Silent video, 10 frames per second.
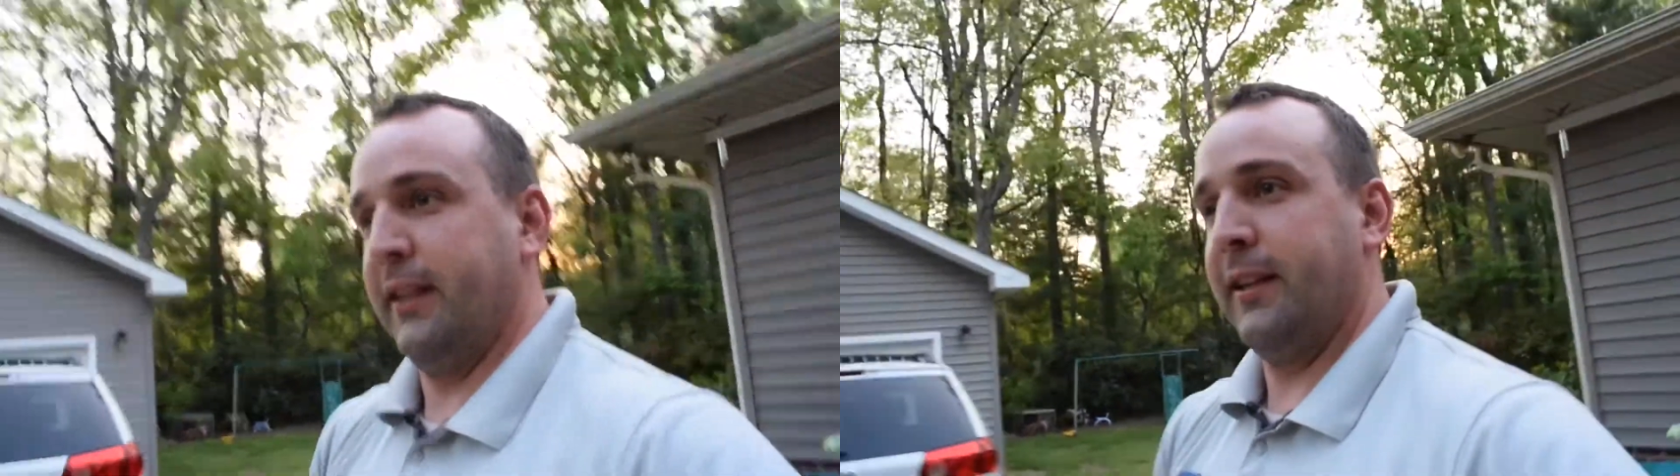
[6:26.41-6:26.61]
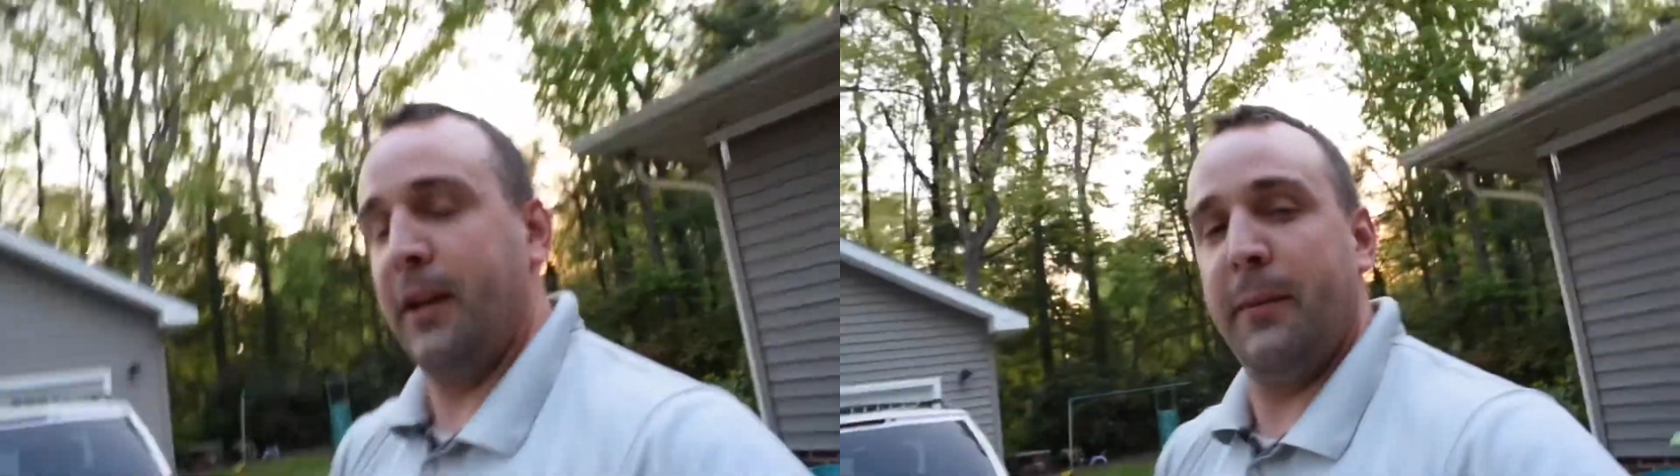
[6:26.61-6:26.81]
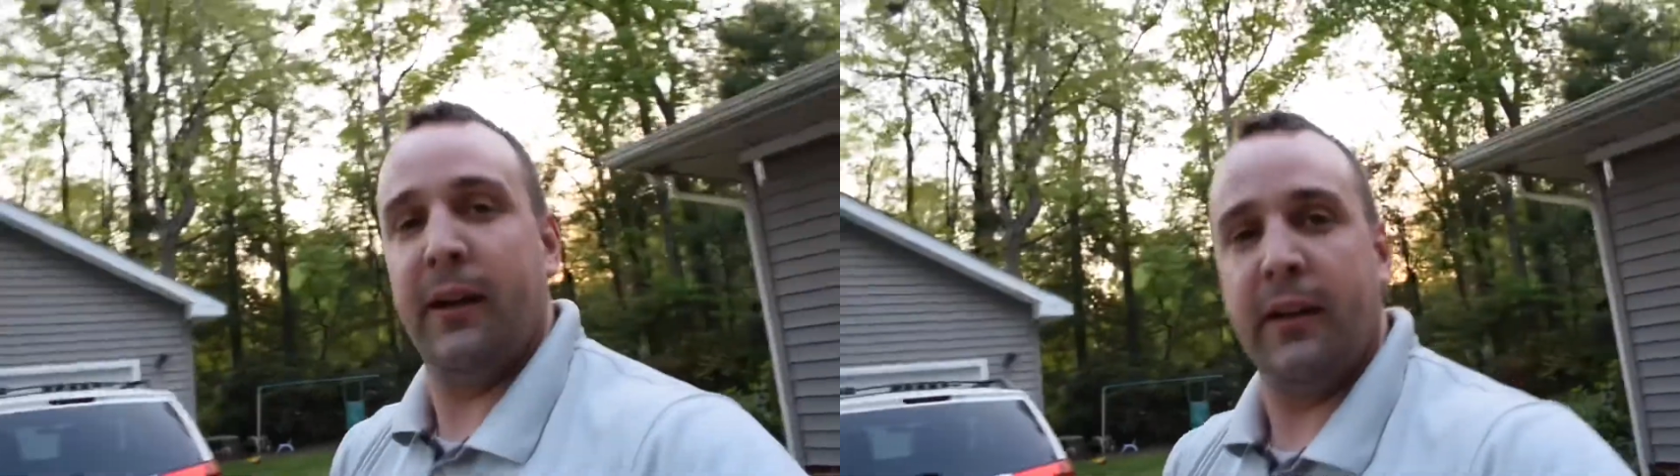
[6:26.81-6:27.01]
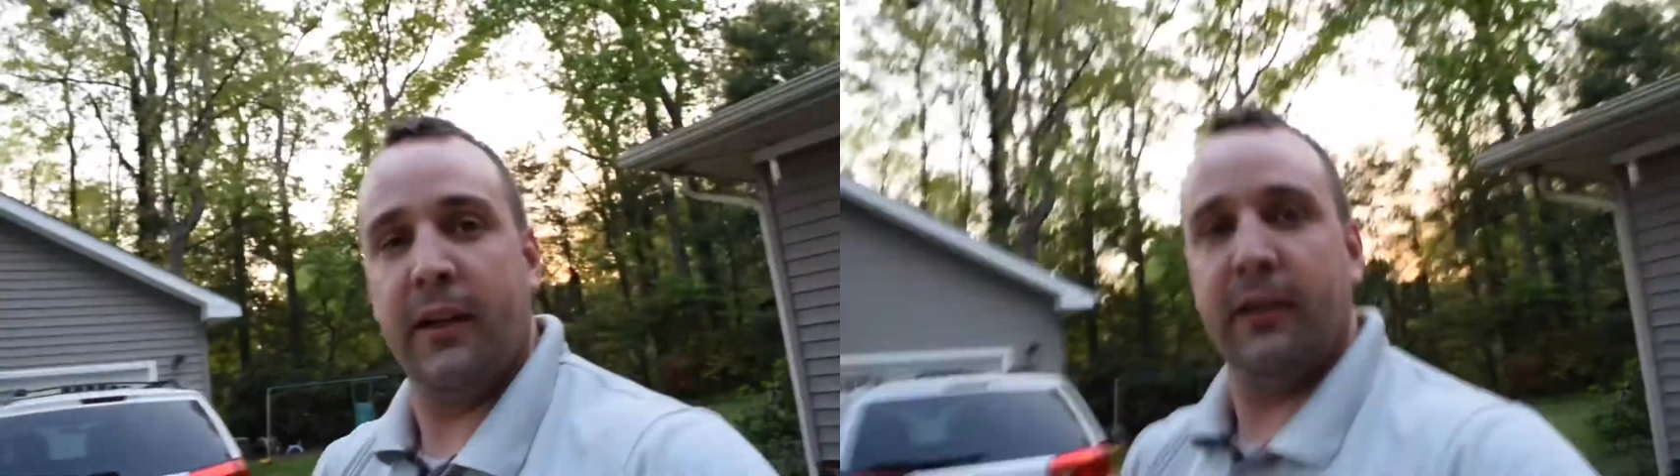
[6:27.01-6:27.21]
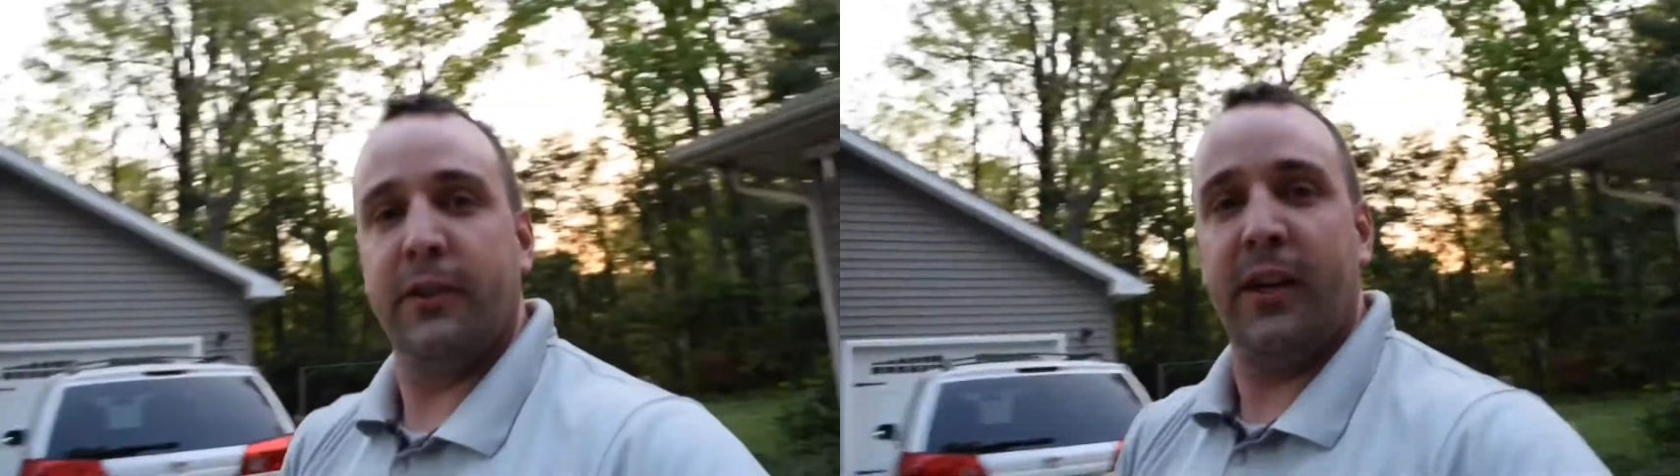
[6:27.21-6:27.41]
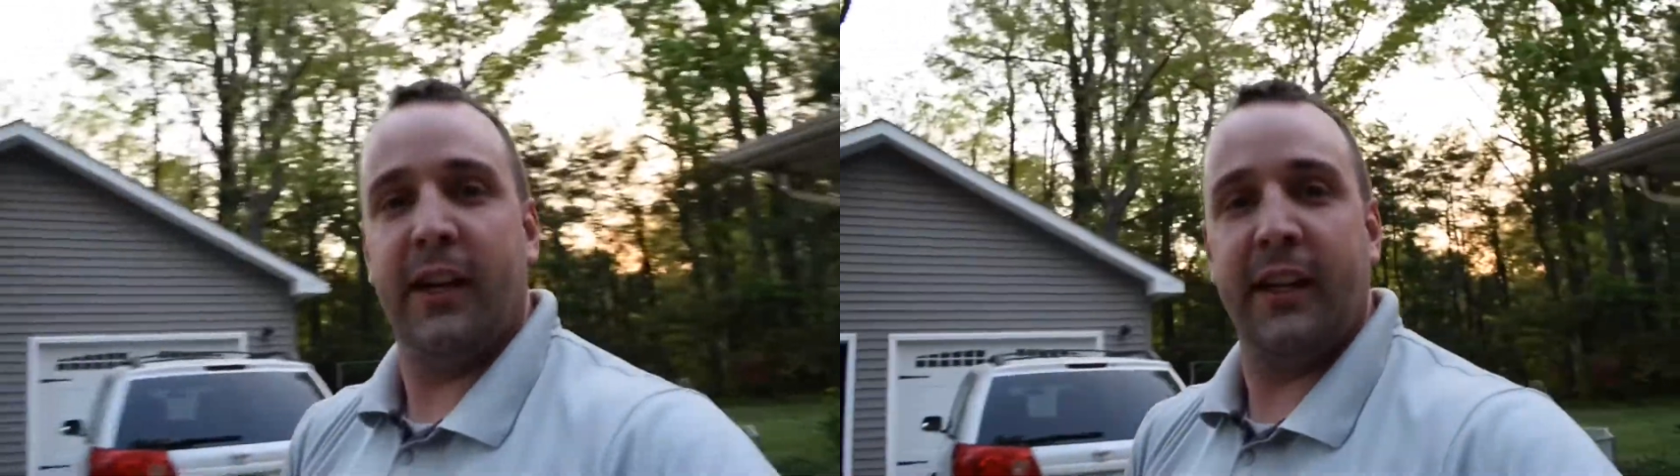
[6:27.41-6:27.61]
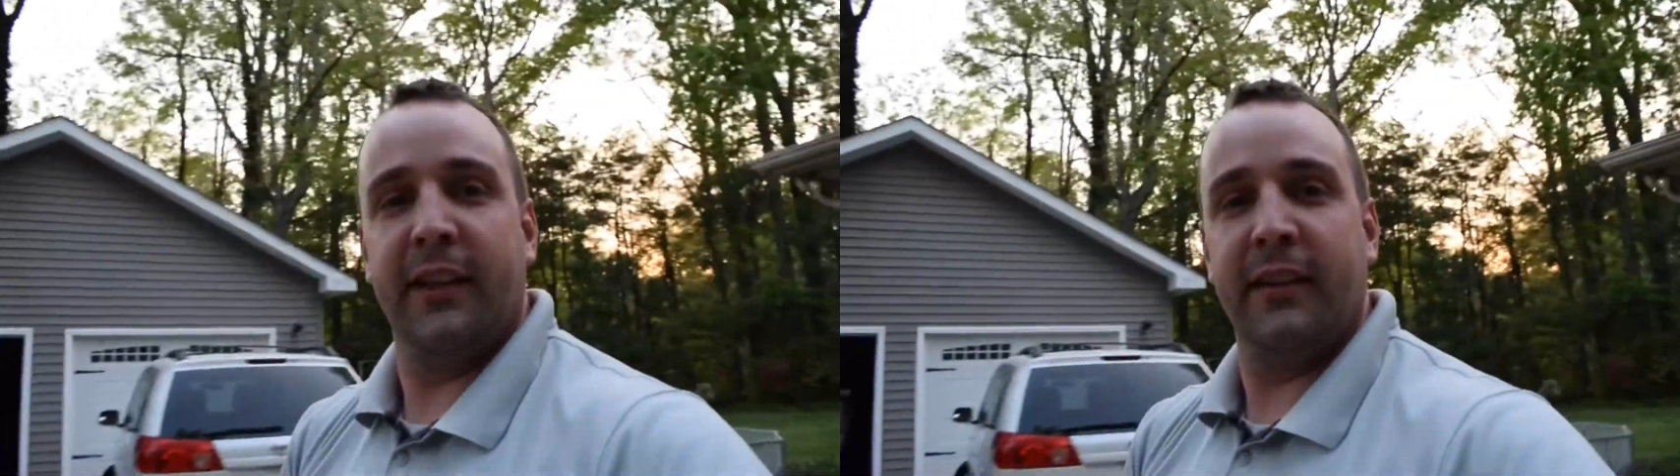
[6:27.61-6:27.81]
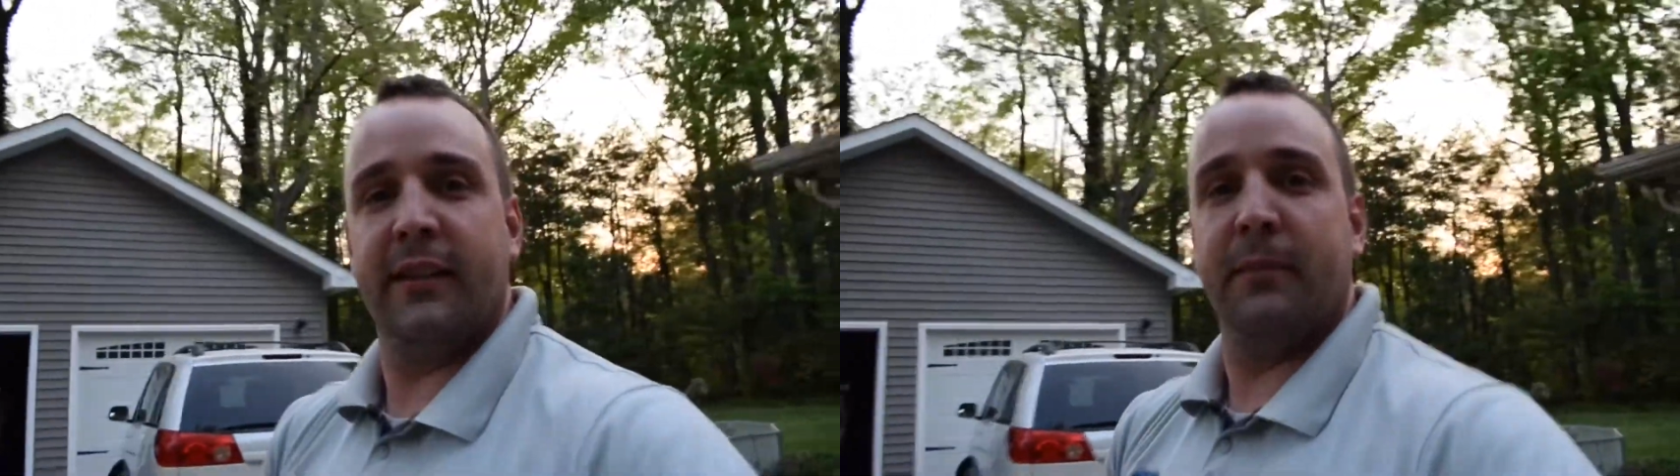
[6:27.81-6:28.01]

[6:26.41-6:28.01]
come out here and try to get this